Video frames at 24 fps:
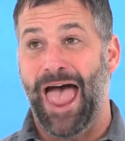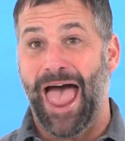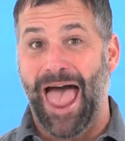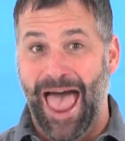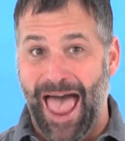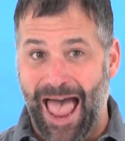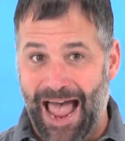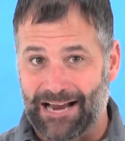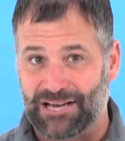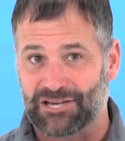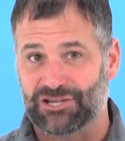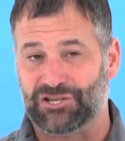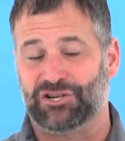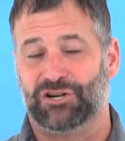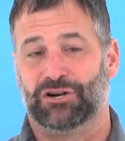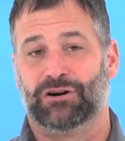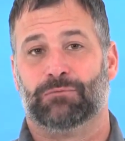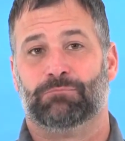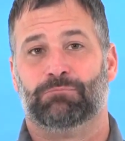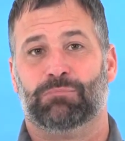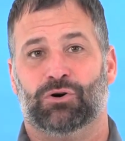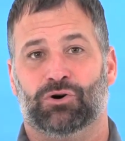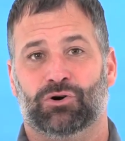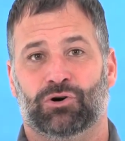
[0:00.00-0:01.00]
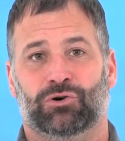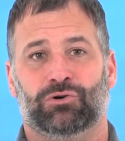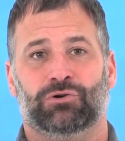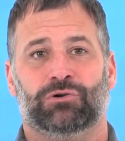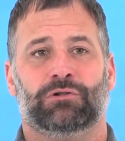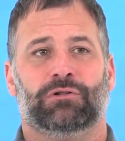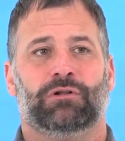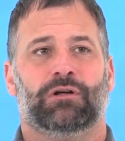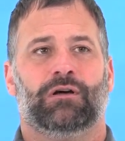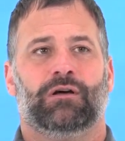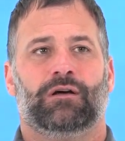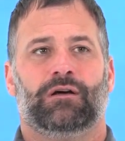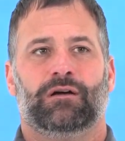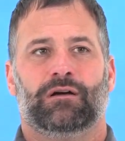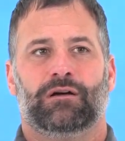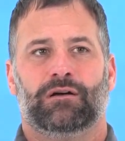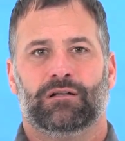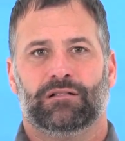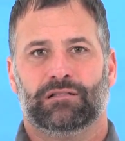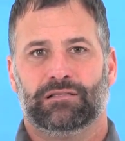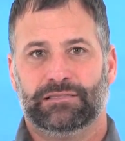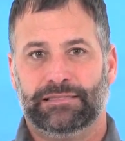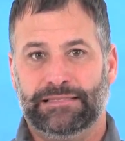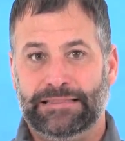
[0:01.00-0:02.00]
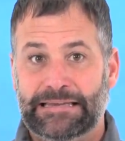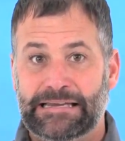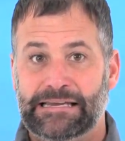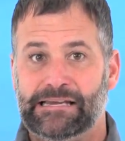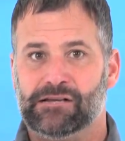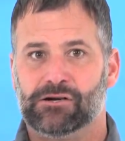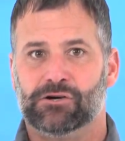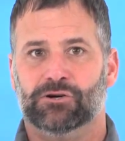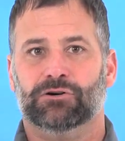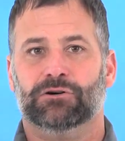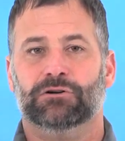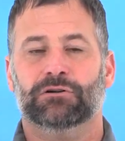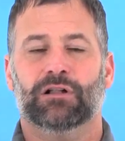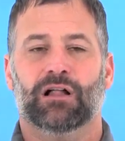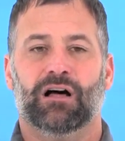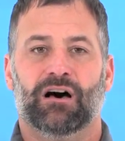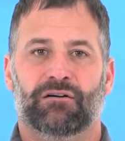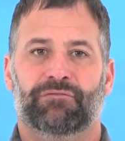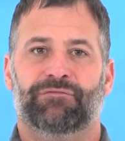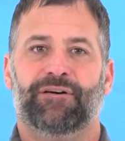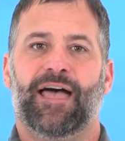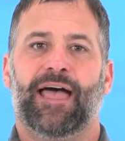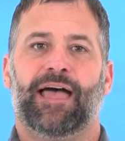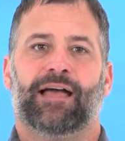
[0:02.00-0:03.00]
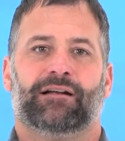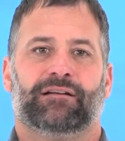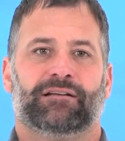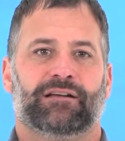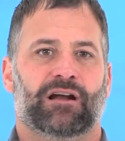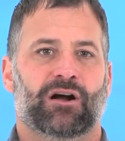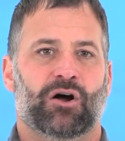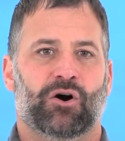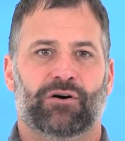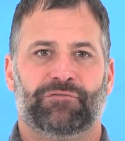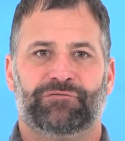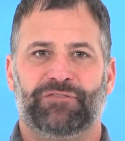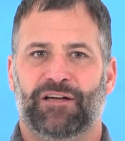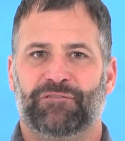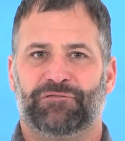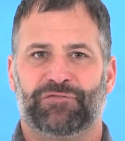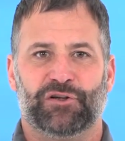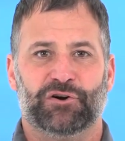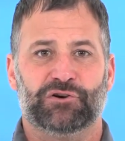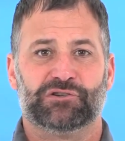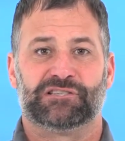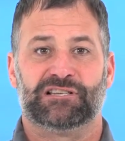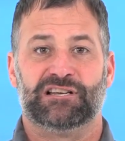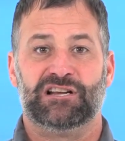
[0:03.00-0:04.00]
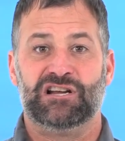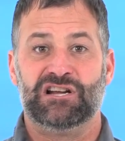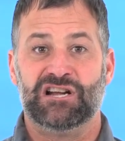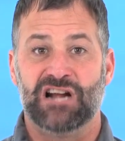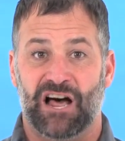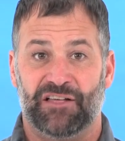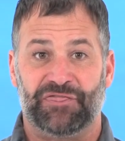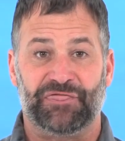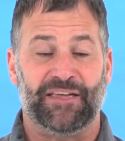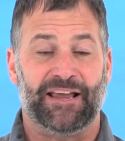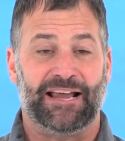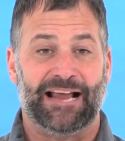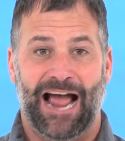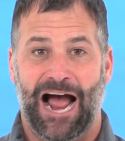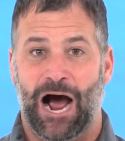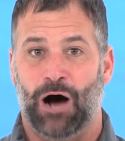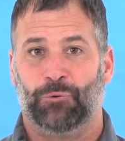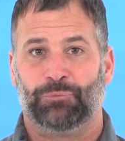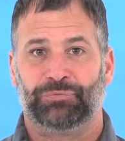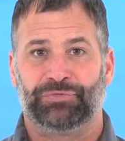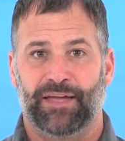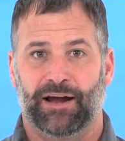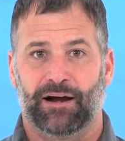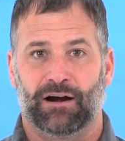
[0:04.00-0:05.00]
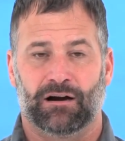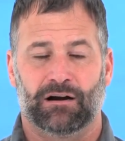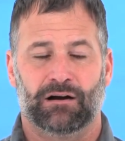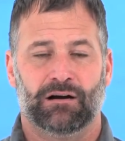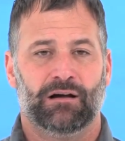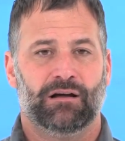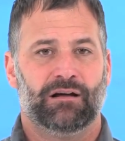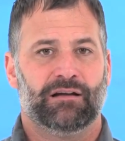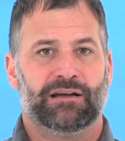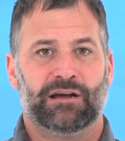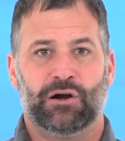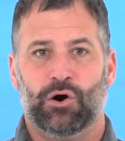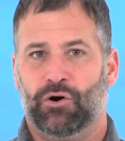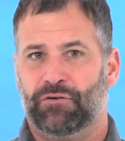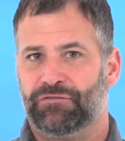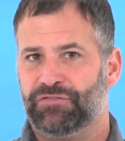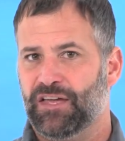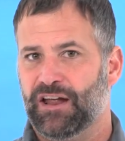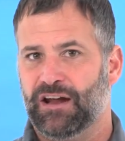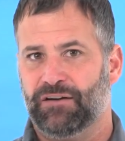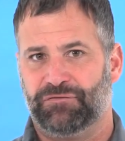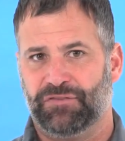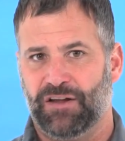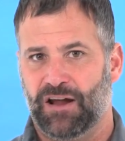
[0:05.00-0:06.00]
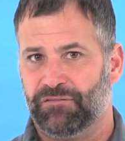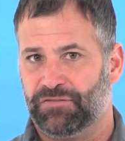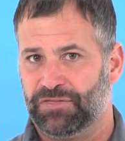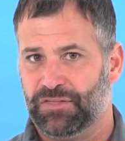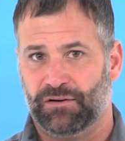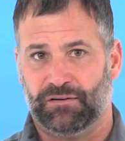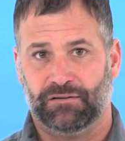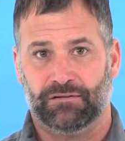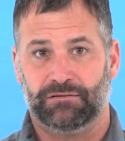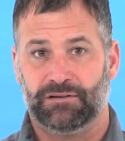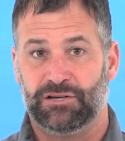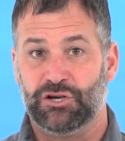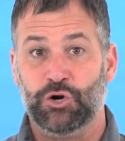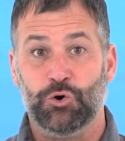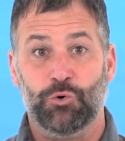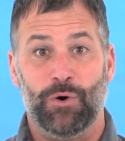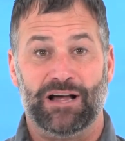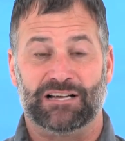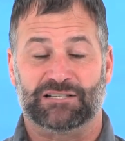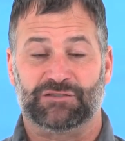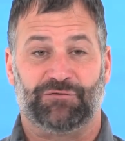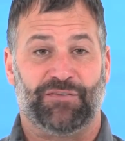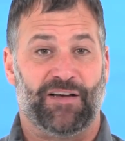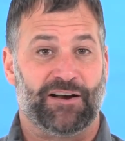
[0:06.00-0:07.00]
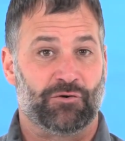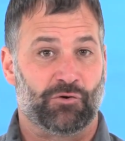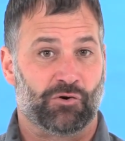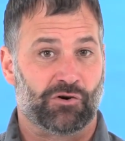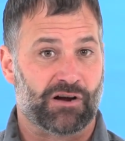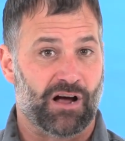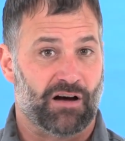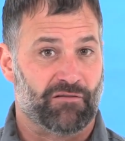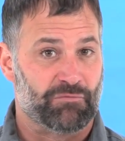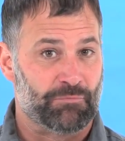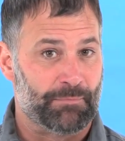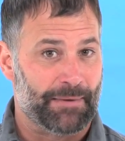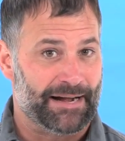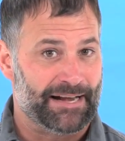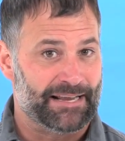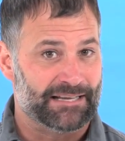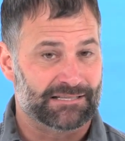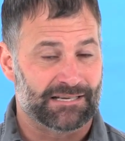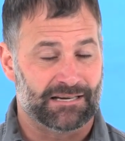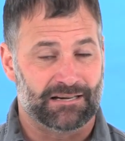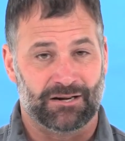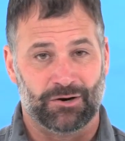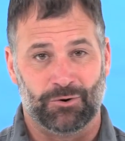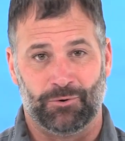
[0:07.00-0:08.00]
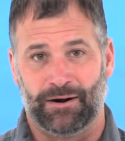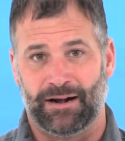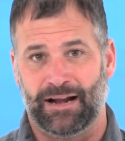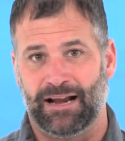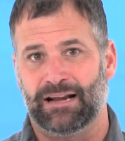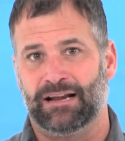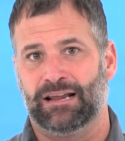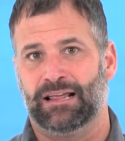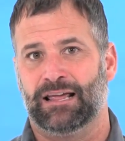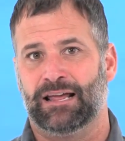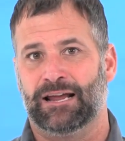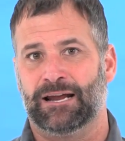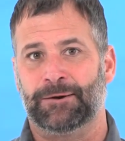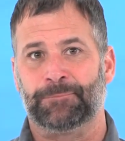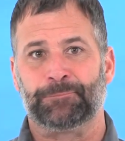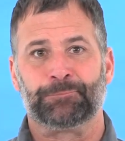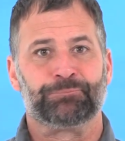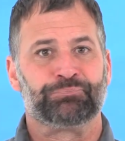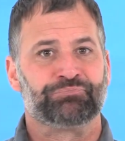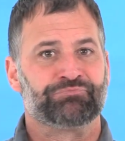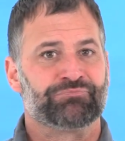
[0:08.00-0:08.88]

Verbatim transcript: actionable legal event. You know, if, if there's nothing out there, you know, if the, if, if the U.S. federal government isn't doing anything,